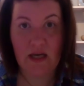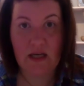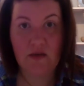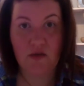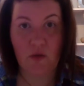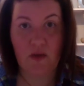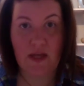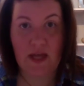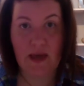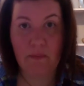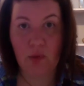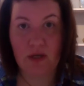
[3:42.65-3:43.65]
So the
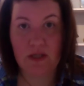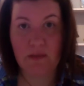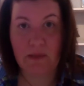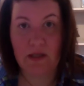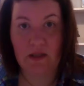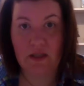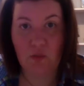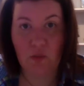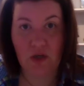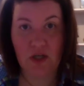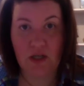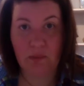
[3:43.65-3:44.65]
game board in the middle is where
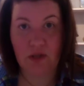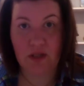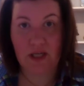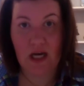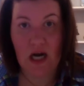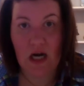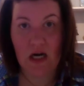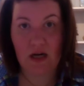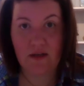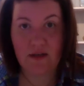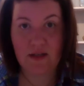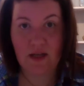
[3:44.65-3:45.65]
you're going to put the
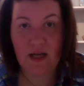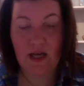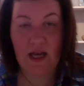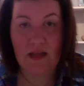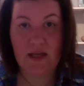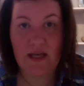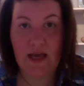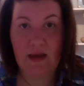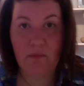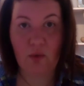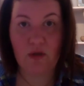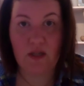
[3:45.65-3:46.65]
cards, and the game
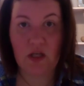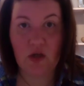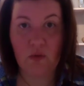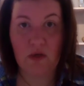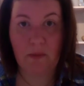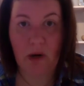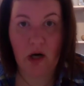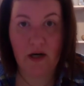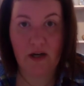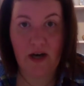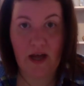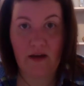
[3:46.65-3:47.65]
board that you and your
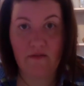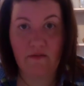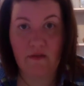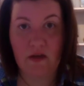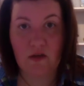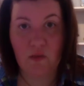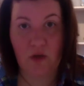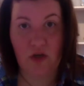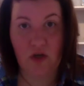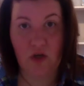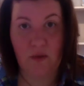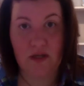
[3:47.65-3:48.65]
partner have is where you're
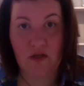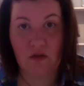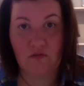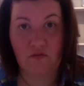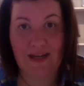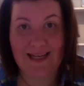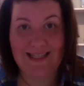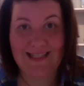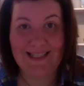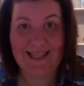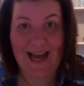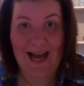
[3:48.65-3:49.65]
going to
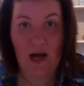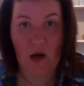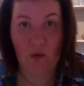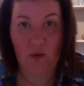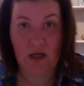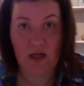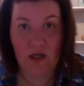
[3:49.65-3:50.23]
write down